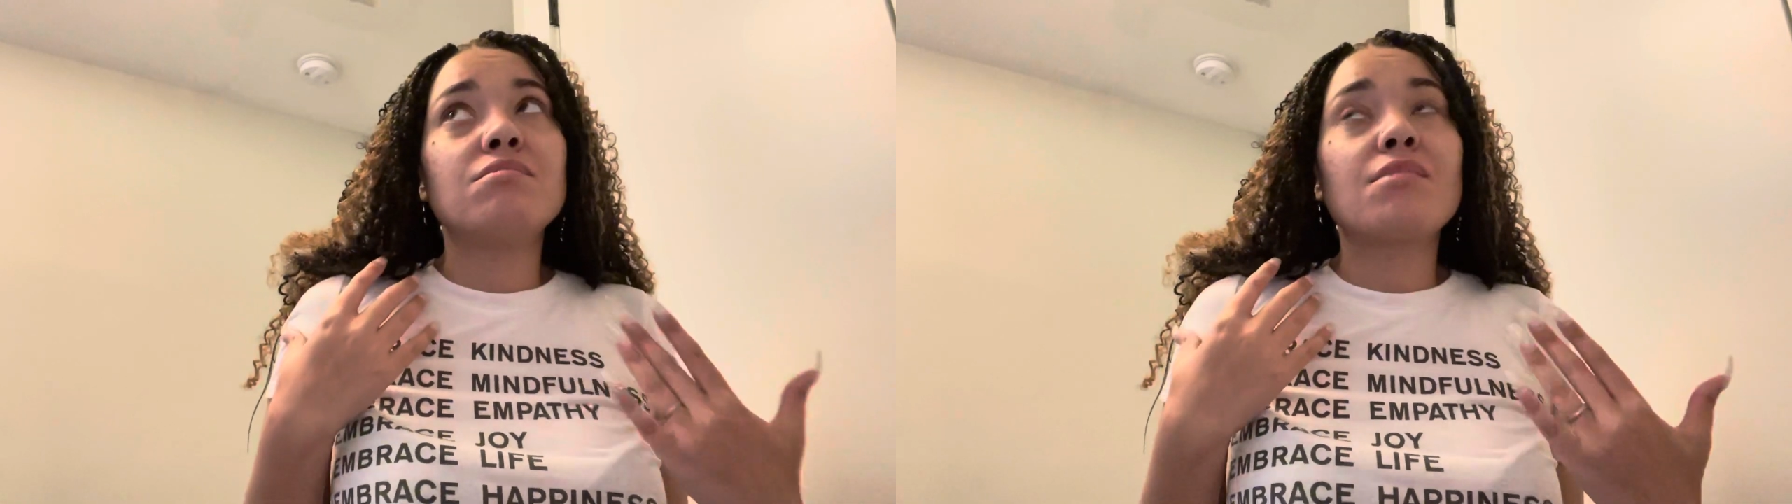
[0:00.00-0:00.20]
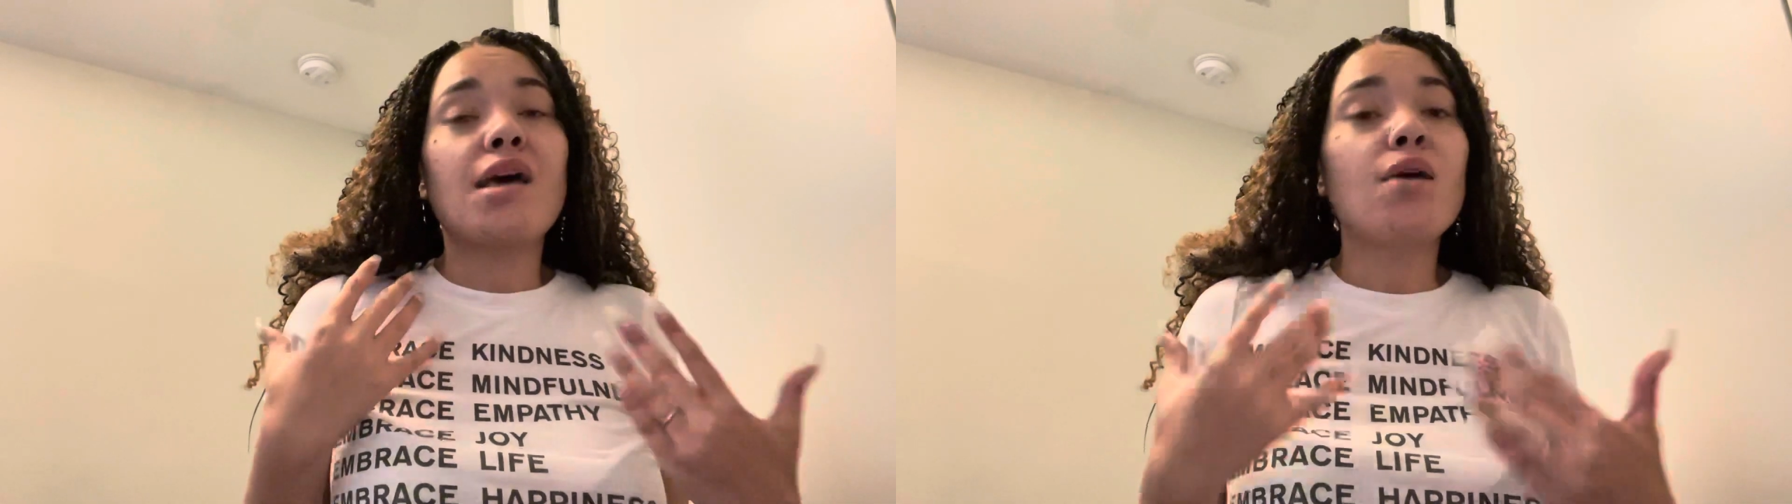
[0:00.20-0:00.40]

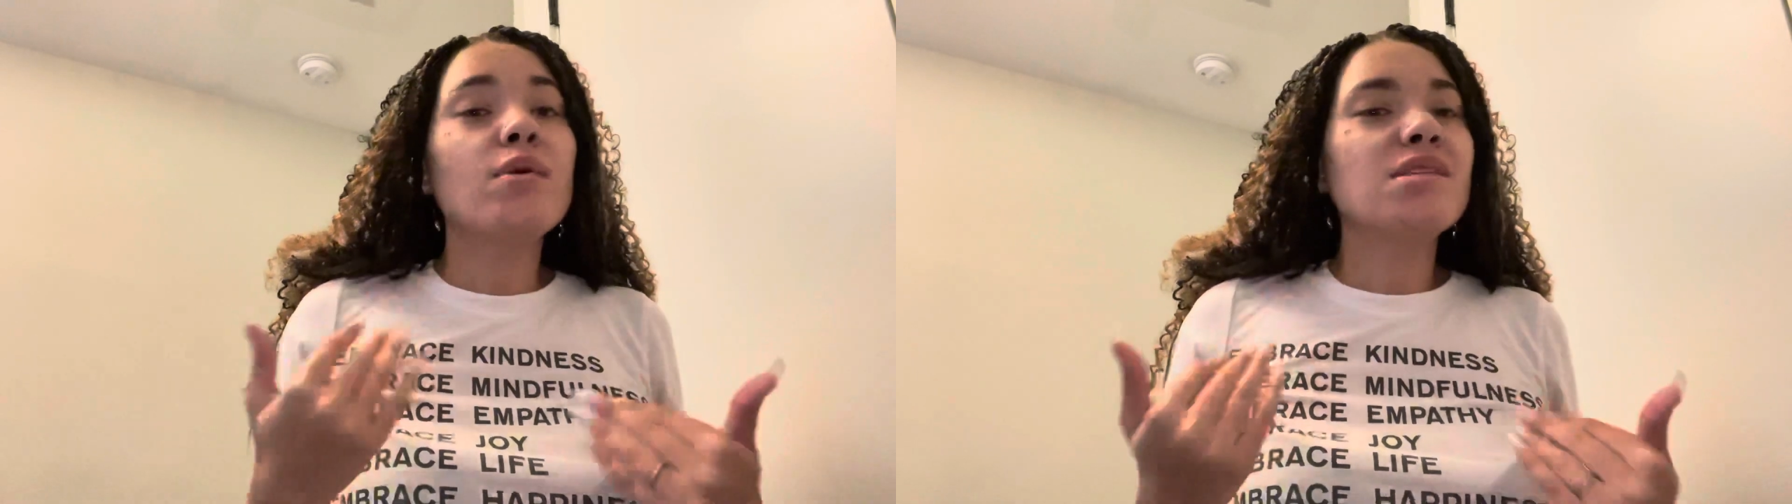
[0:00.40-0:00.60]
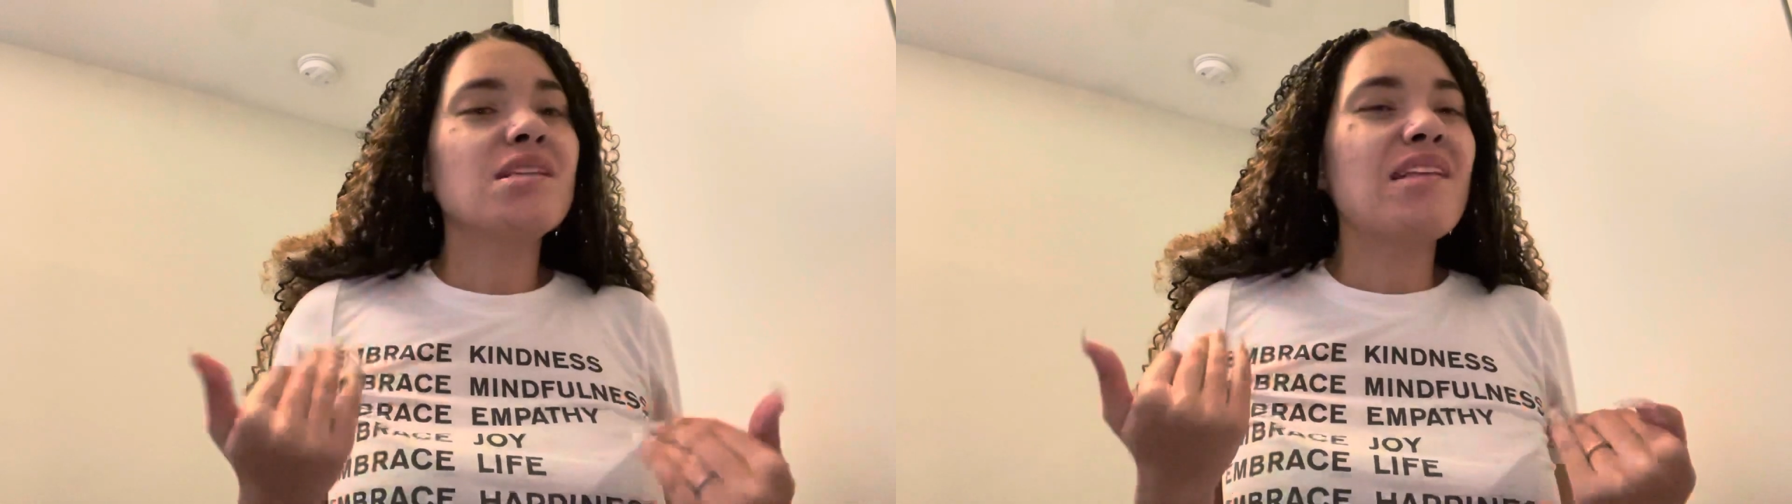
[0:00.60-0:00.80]
I
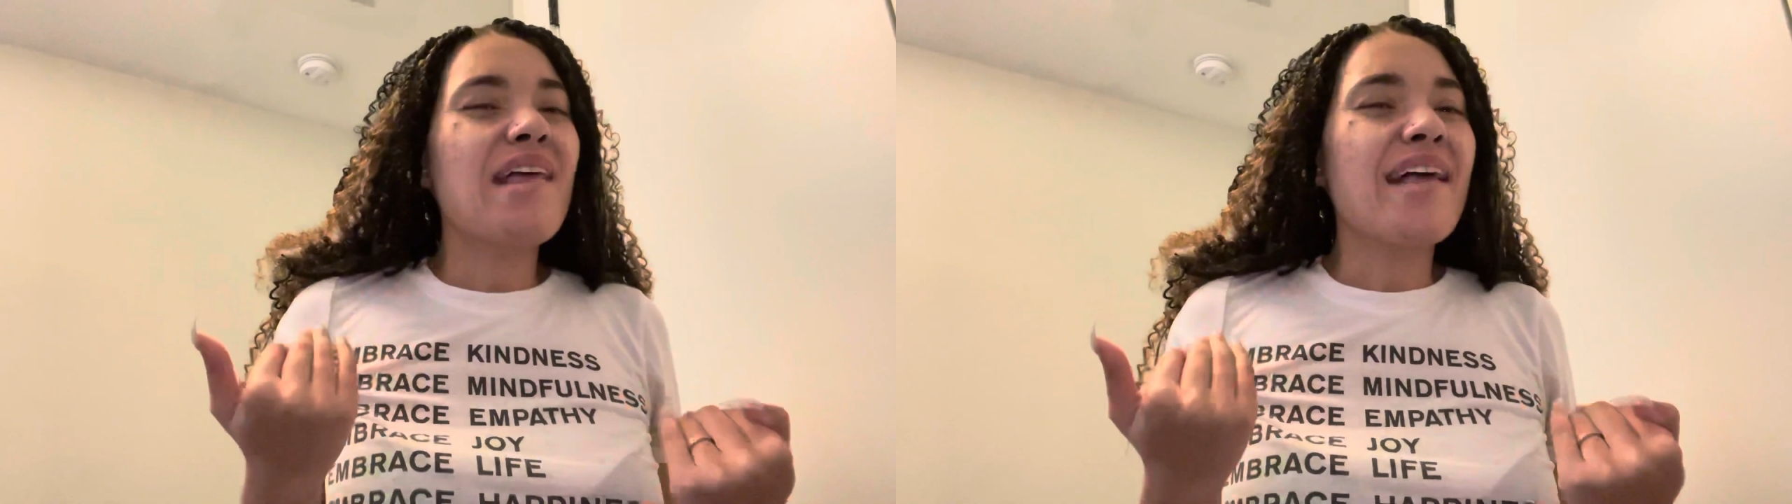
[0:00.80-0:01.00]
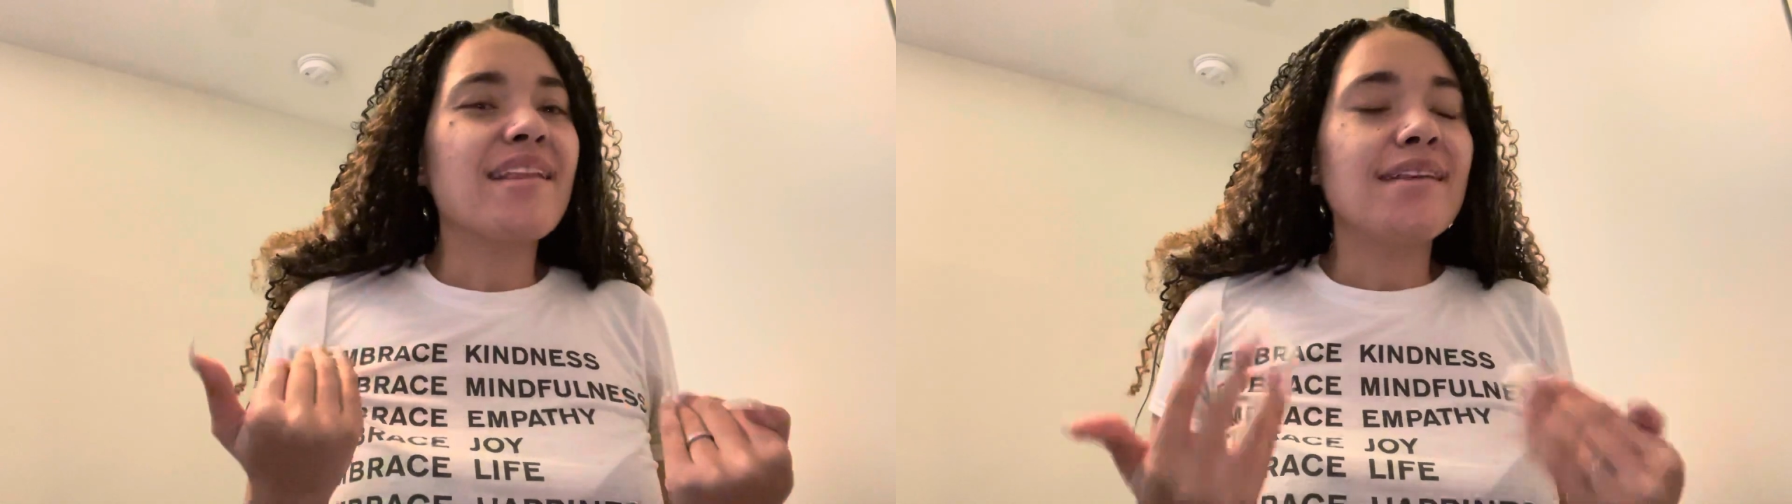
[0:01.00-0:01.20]
wasn't
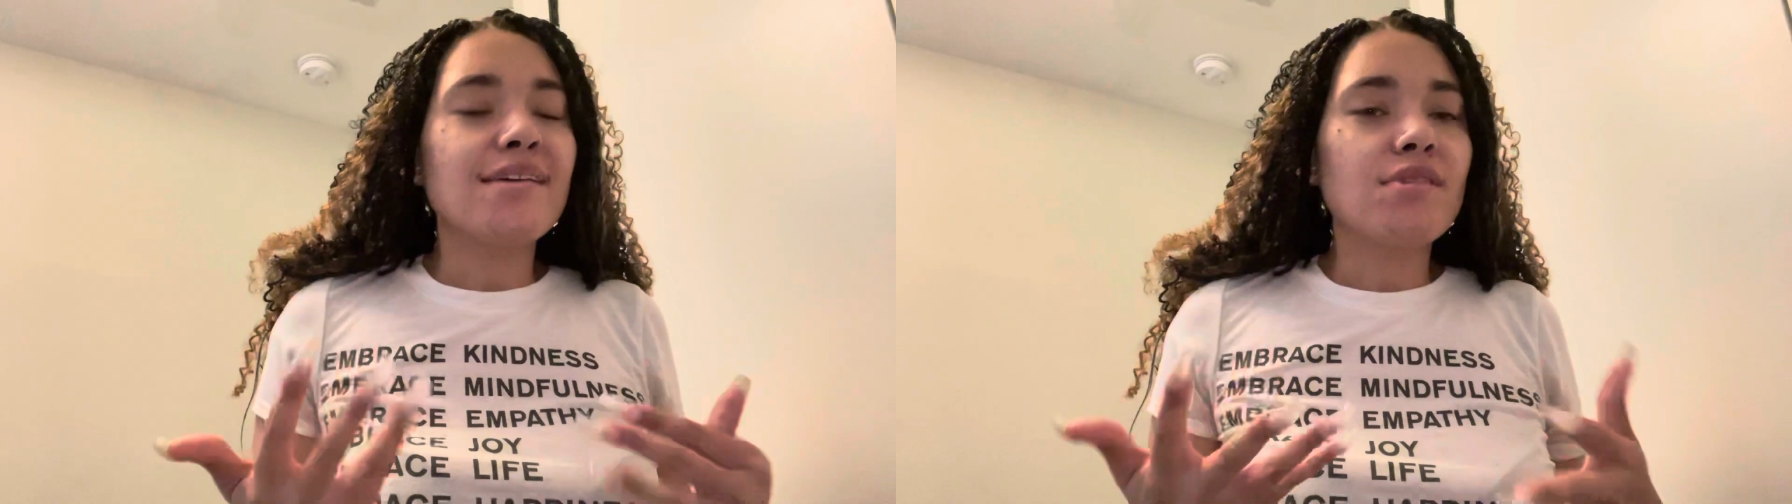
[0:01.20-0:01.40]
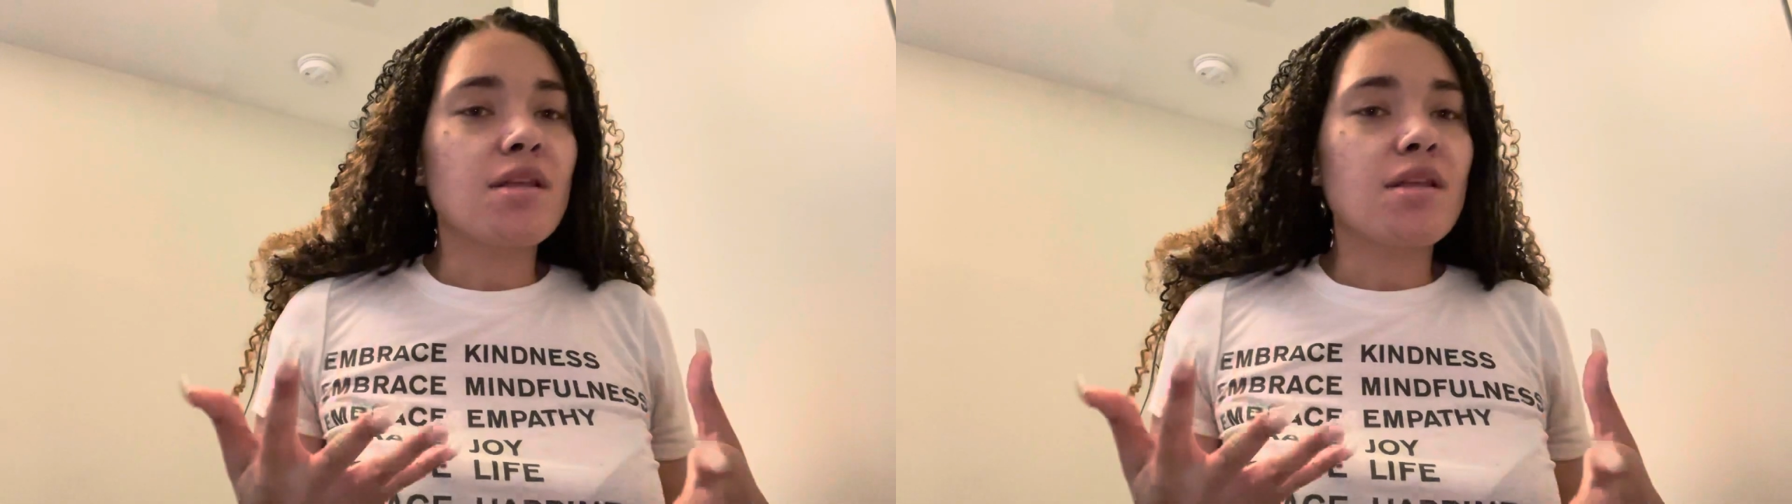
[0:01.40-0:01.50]
at the level